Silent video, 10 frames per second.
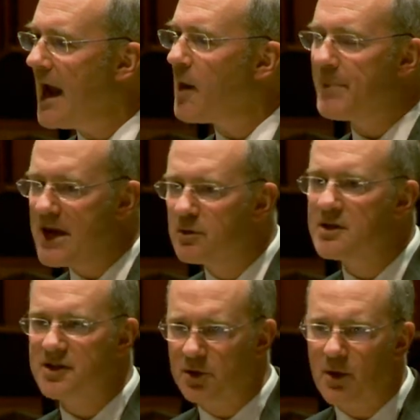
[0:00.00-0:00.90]
Our
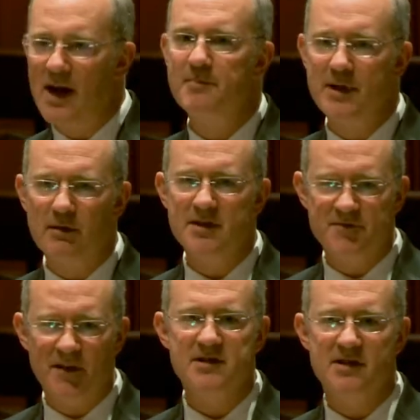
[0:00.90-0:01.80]
parents and grandparents
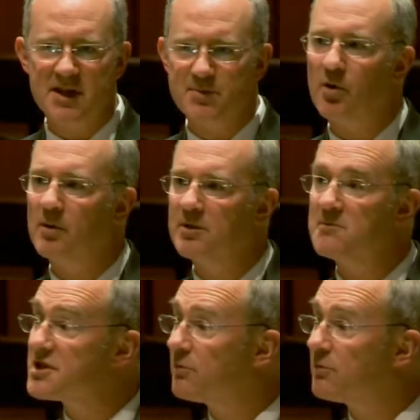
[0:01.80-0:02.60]
fixed these problems.